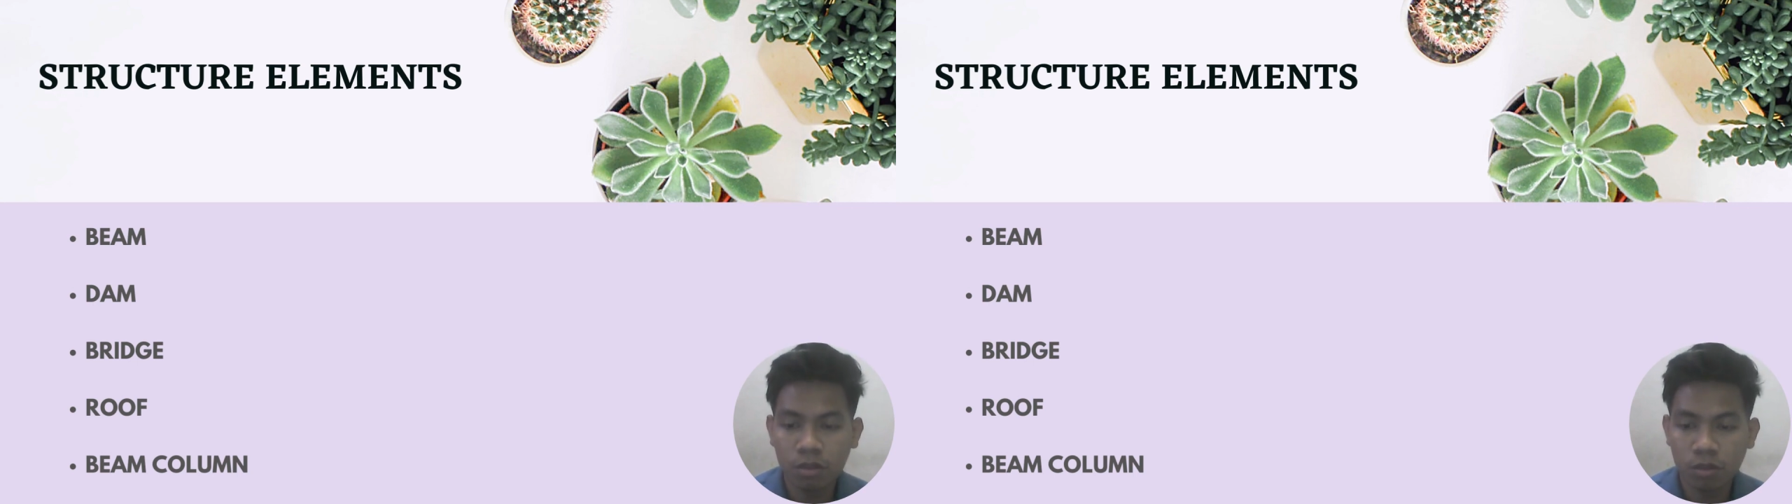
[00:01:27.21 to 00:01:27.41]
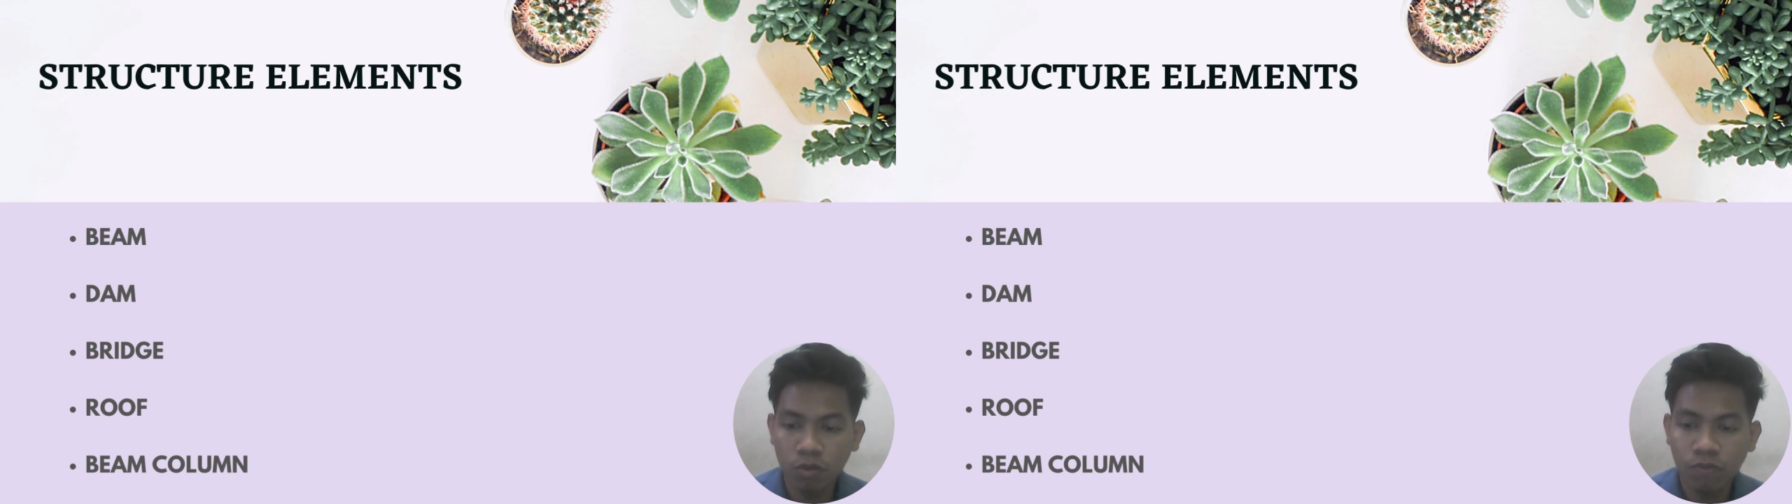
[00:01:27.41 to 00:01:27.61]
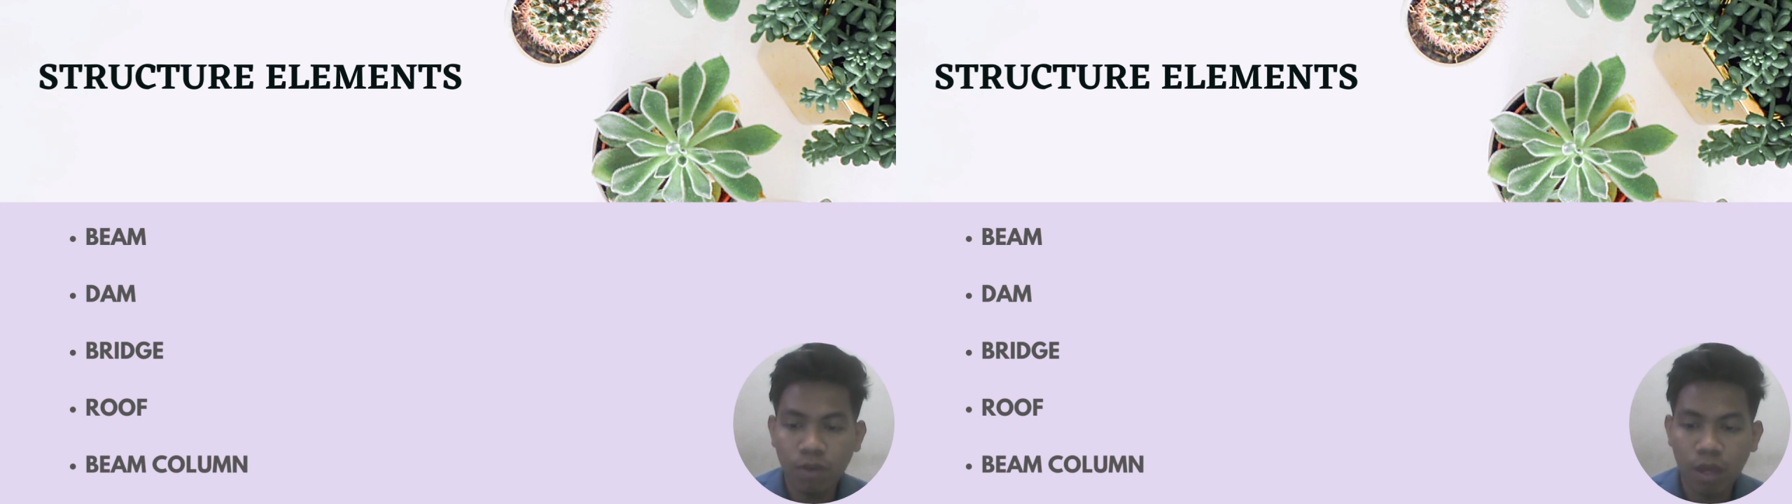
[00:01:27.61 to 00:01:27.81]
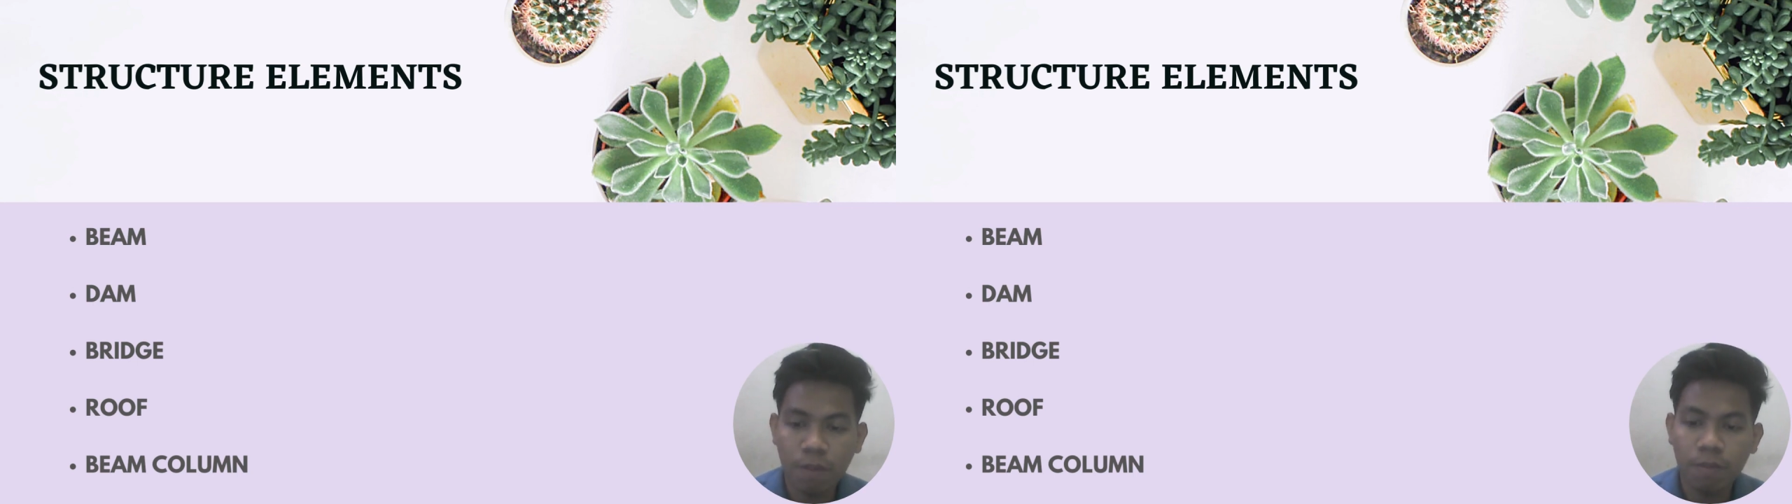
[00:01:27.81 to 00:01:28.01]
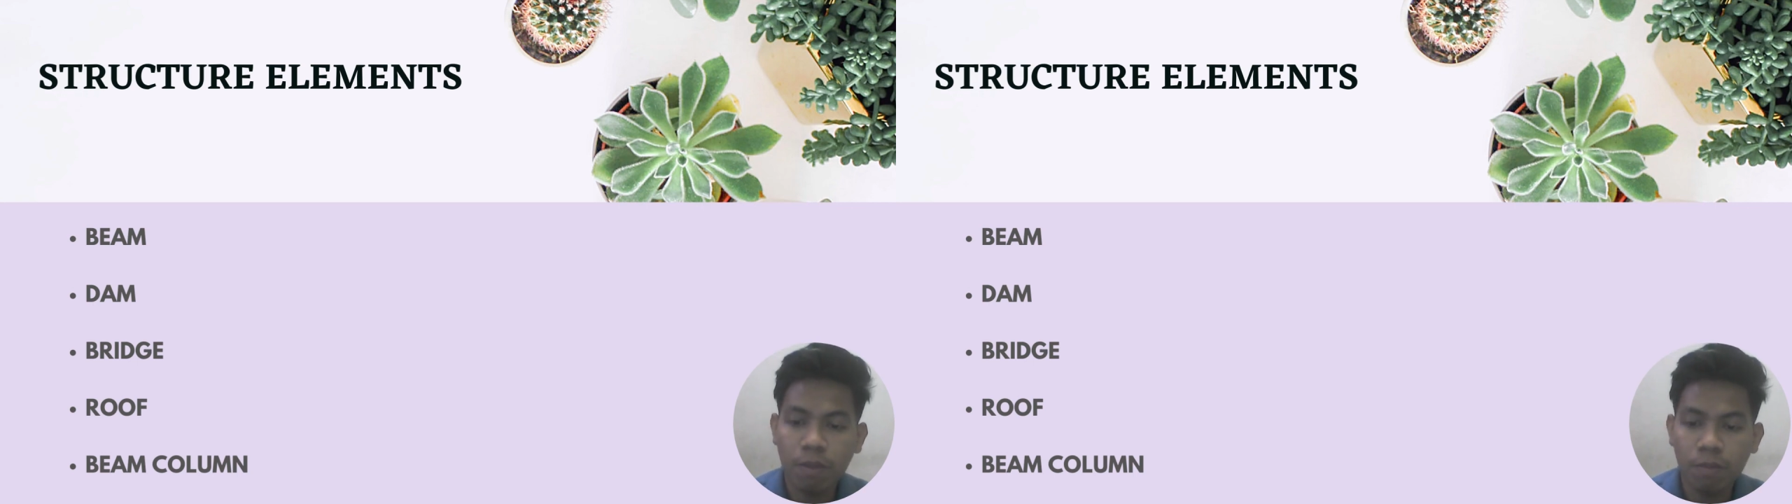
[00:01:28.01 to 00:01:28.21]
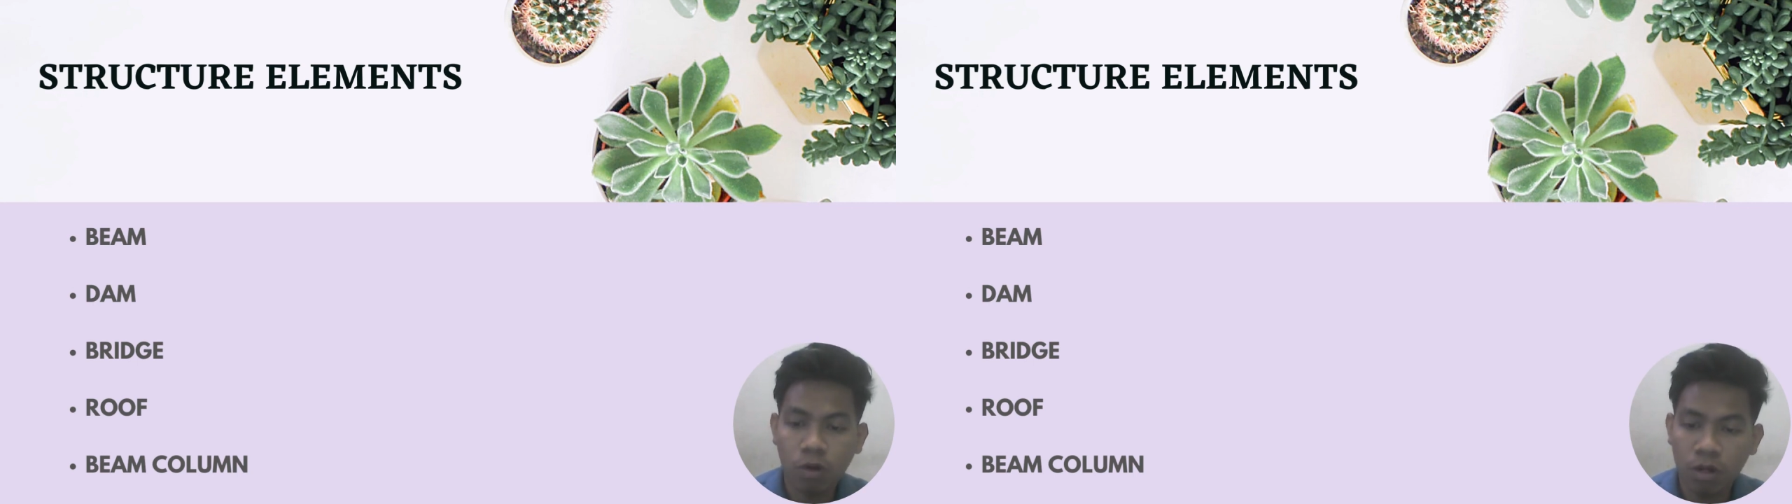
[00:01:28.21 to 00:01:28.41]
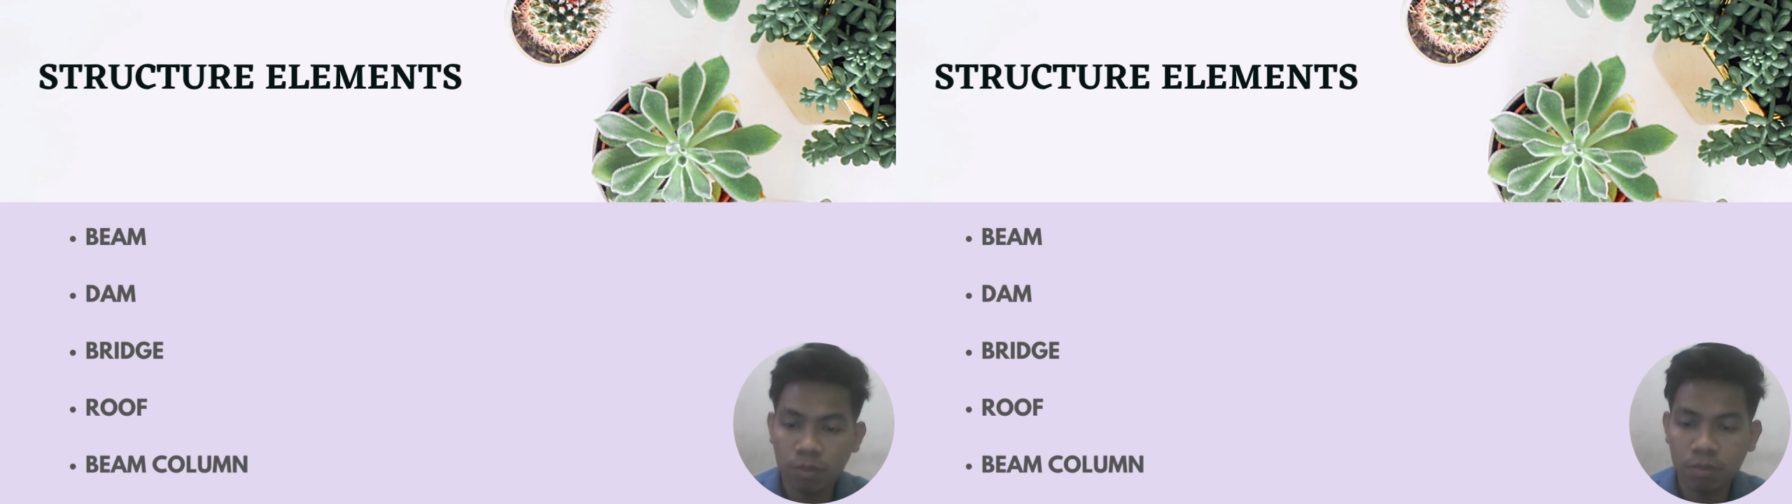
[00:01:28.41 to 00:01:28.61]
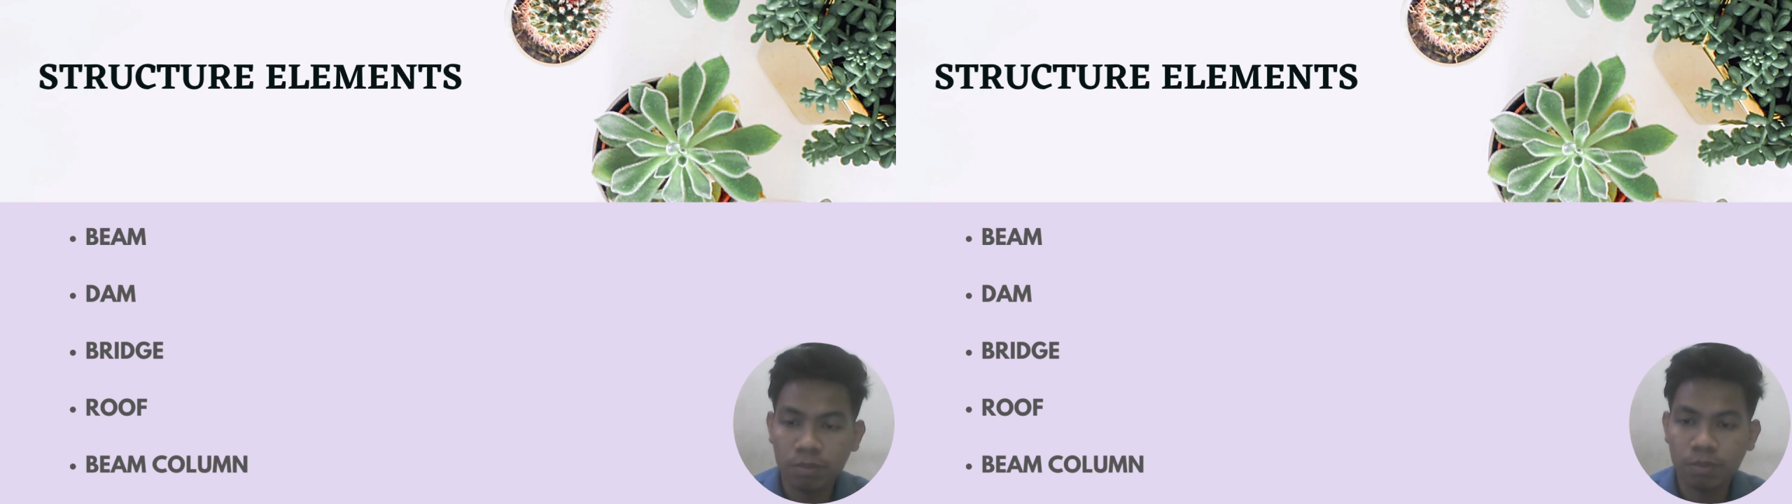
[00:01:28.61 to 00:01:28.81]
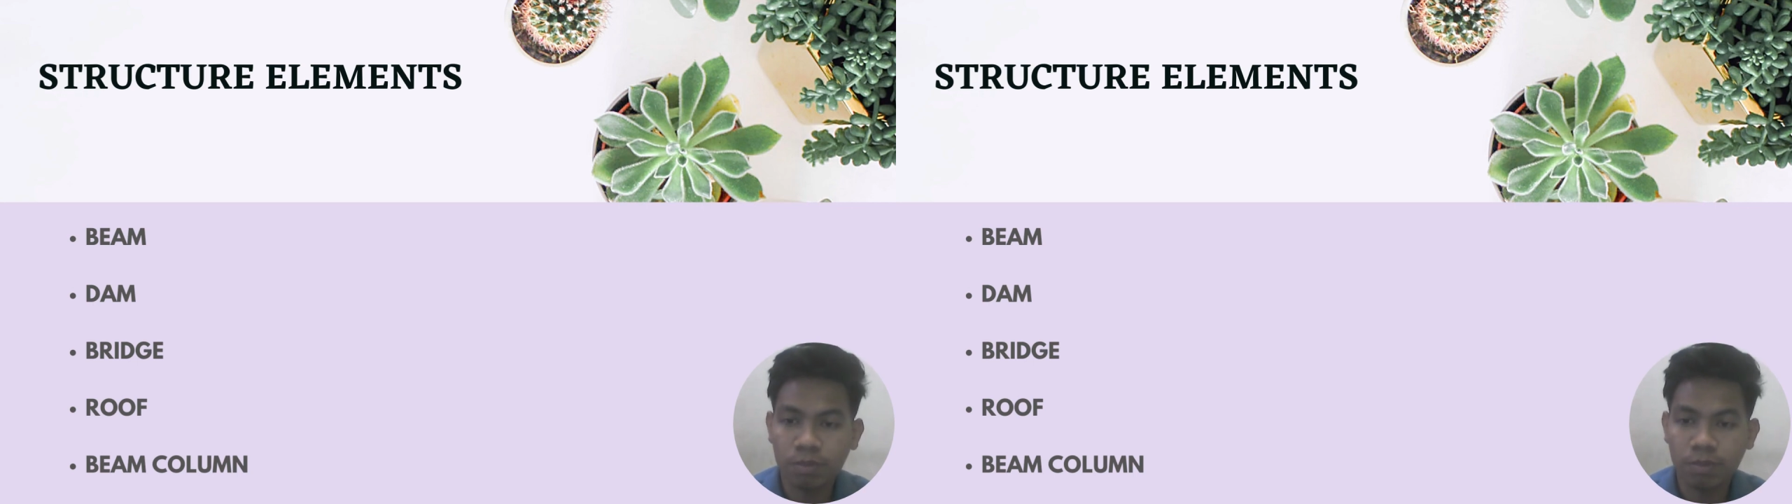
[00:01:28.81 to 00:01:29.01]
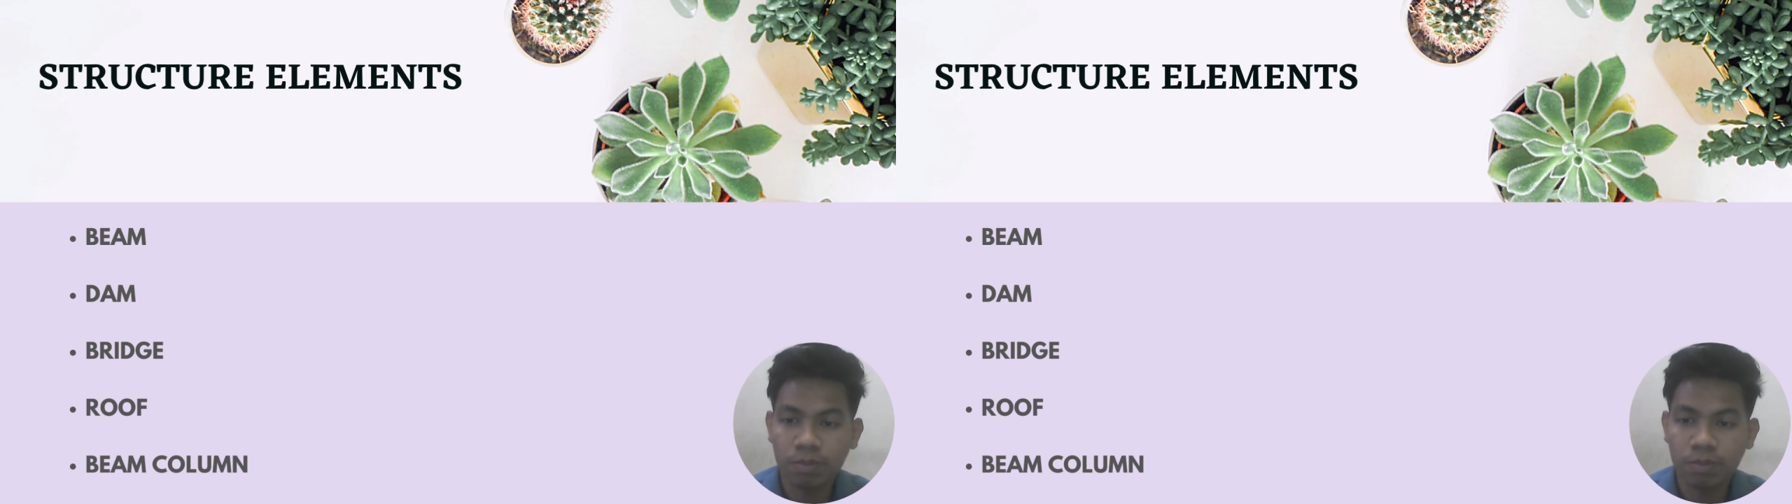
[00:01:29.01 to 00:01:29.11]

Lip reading: roof, and beam column.